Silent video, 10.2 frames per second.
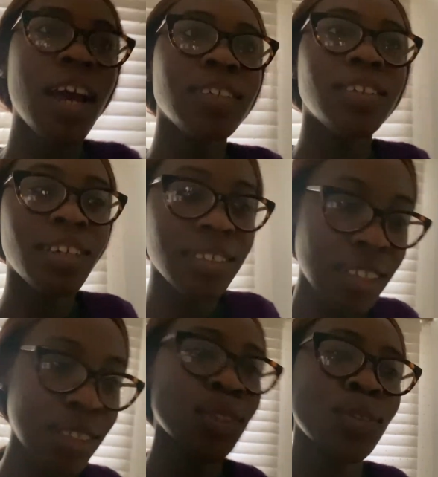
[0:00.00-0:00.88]
Right now, I
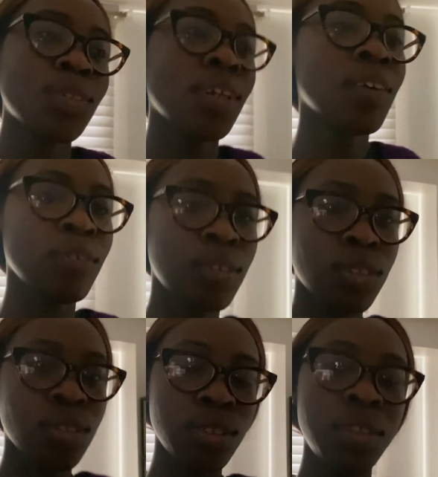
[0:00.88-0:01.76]
just want to have lunch
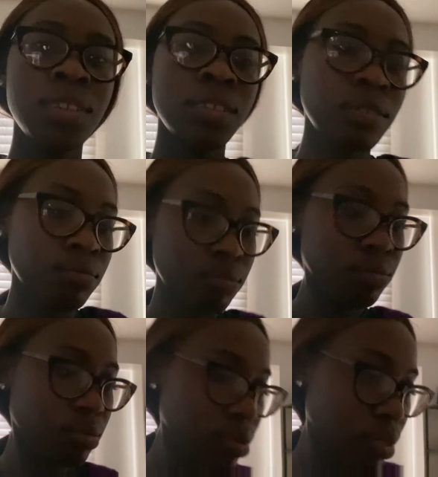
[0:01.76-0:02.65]
because the
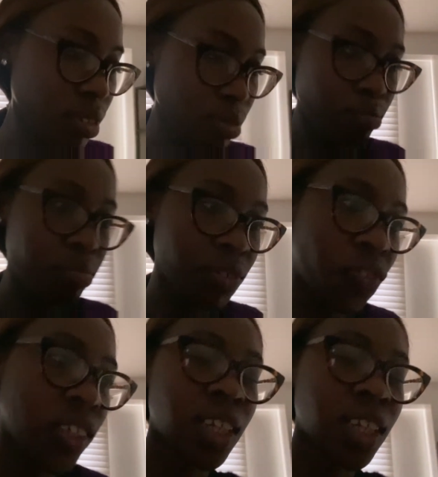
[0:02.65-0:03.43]
breakfast I